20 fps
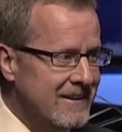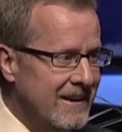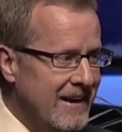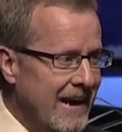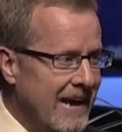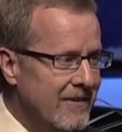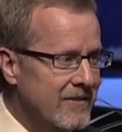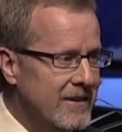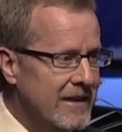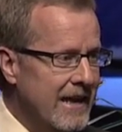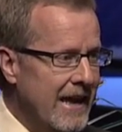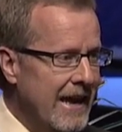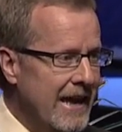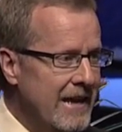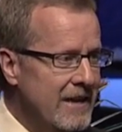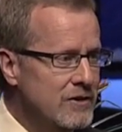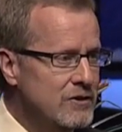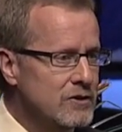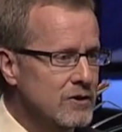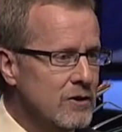and the
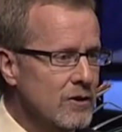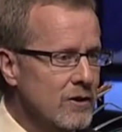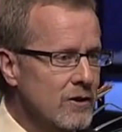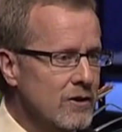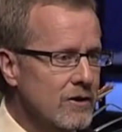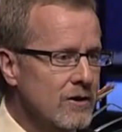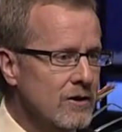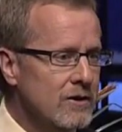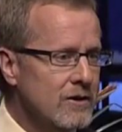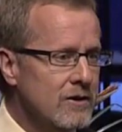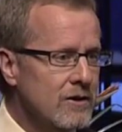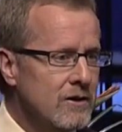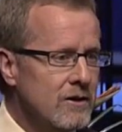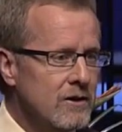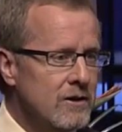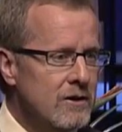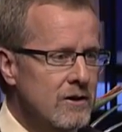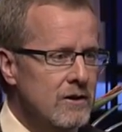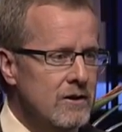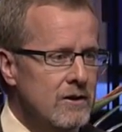angel
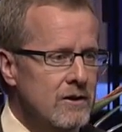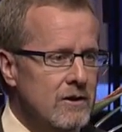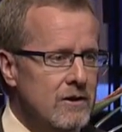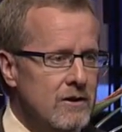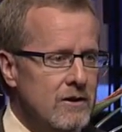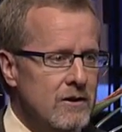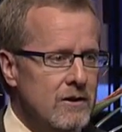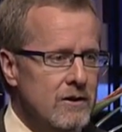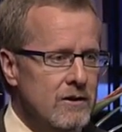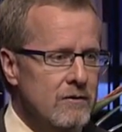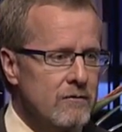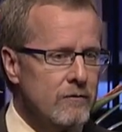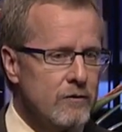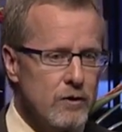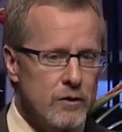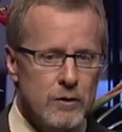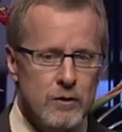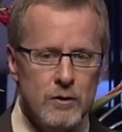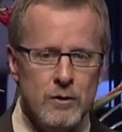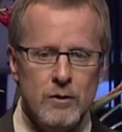
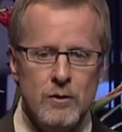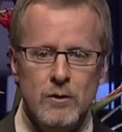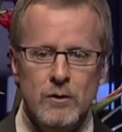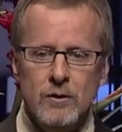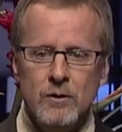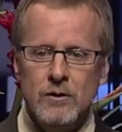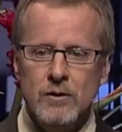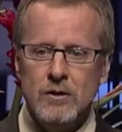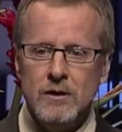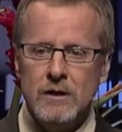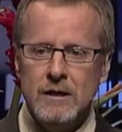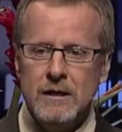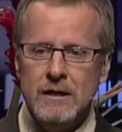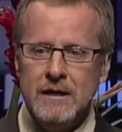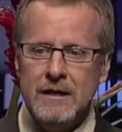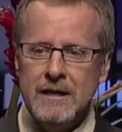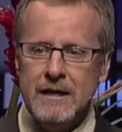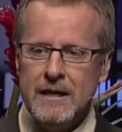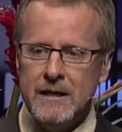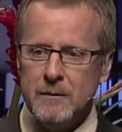flew
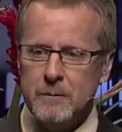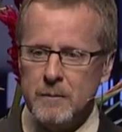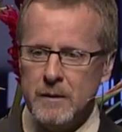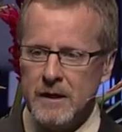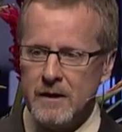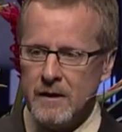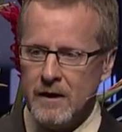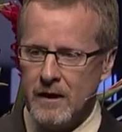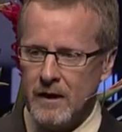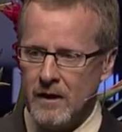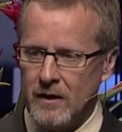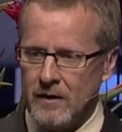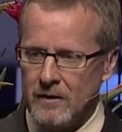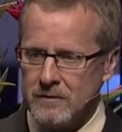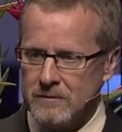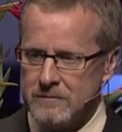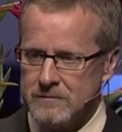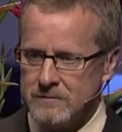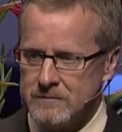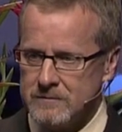in midair
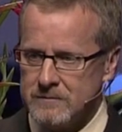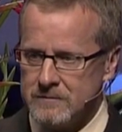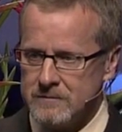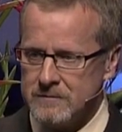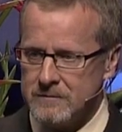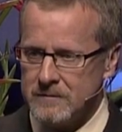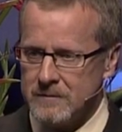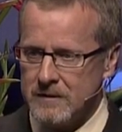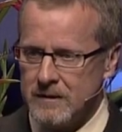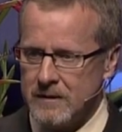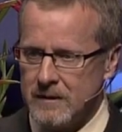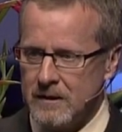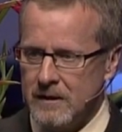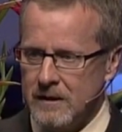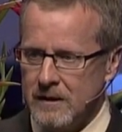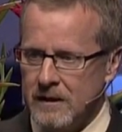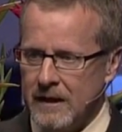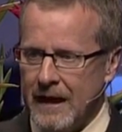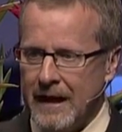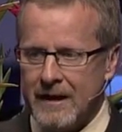
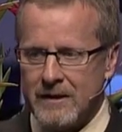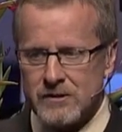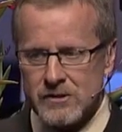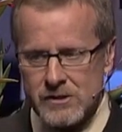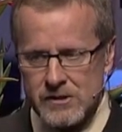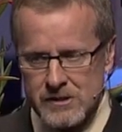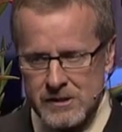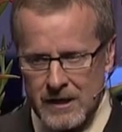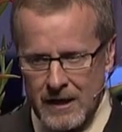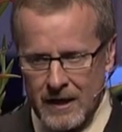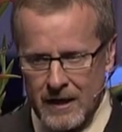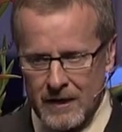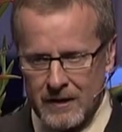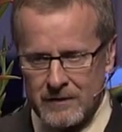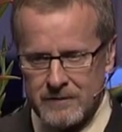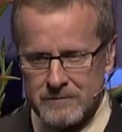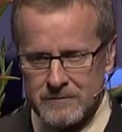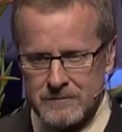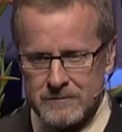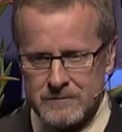and said,
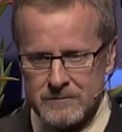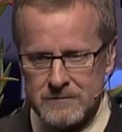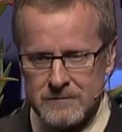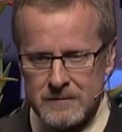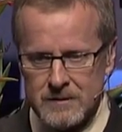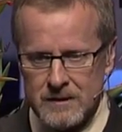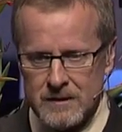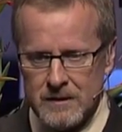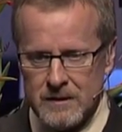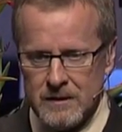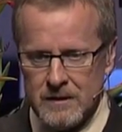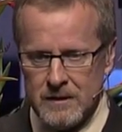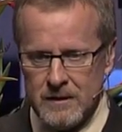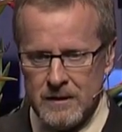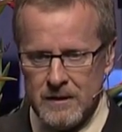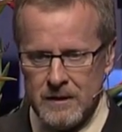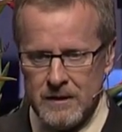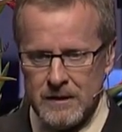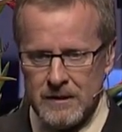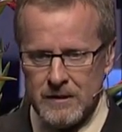
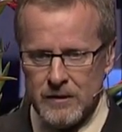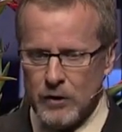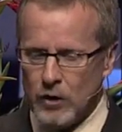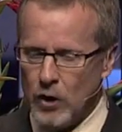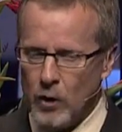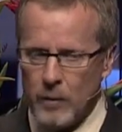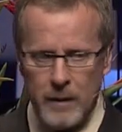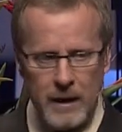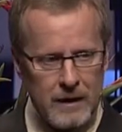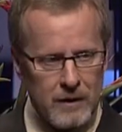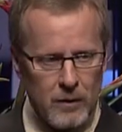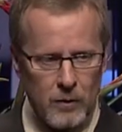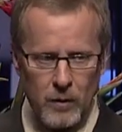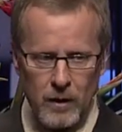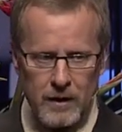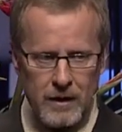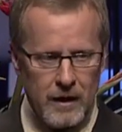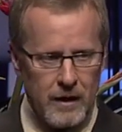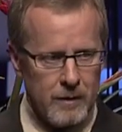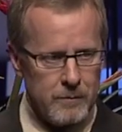No matter
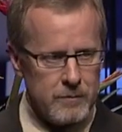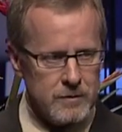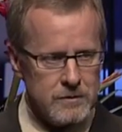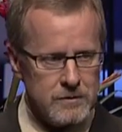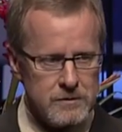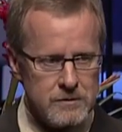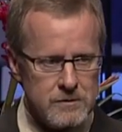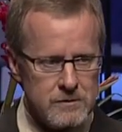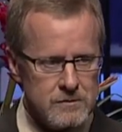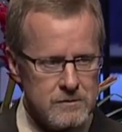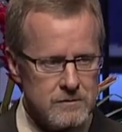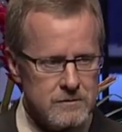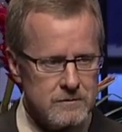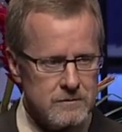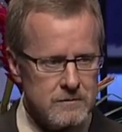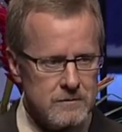what happens,